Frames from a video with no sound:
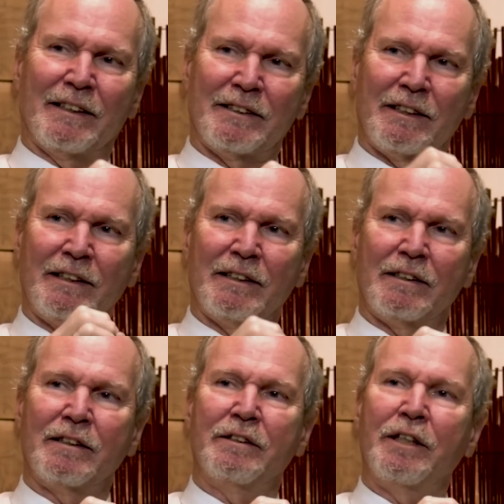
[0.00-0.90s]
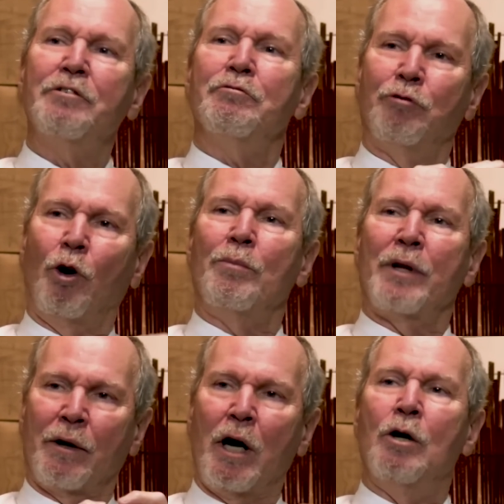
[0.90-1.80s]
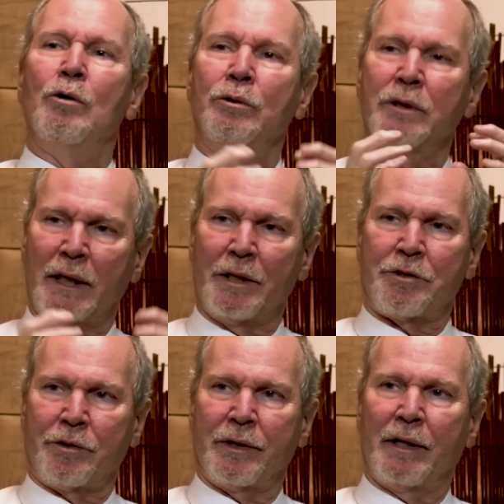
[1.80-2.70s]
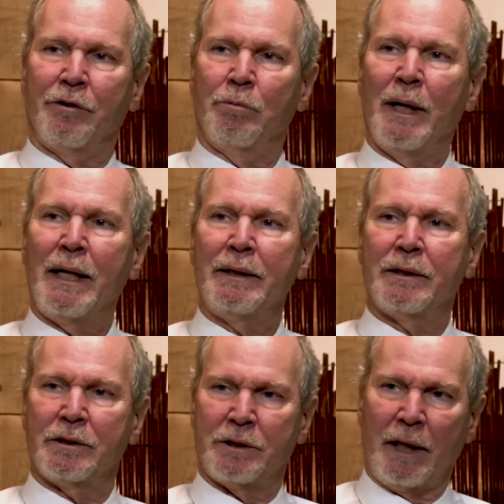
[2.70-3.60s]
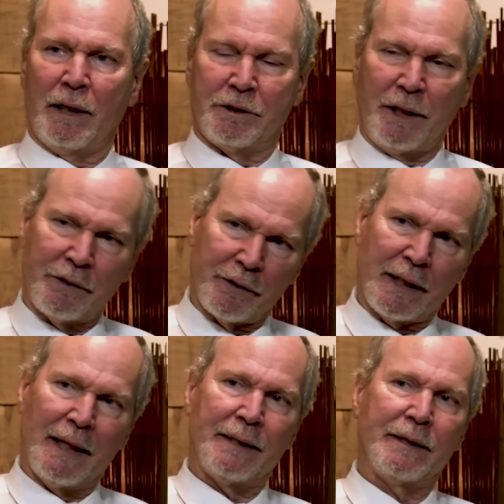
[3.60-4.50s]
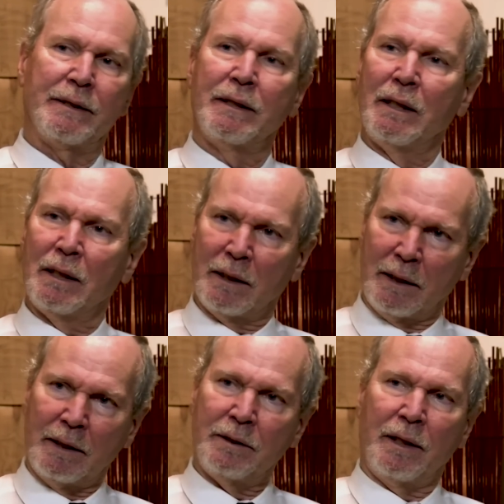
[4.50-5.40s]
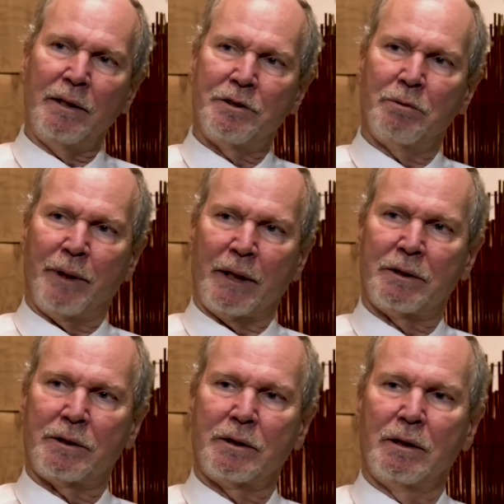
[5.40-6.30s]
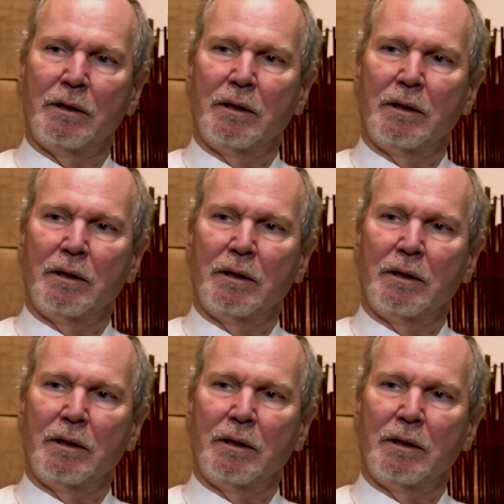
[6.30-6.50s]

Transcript: Just didn't didn't form their own country. They remained a segregated, intermixed,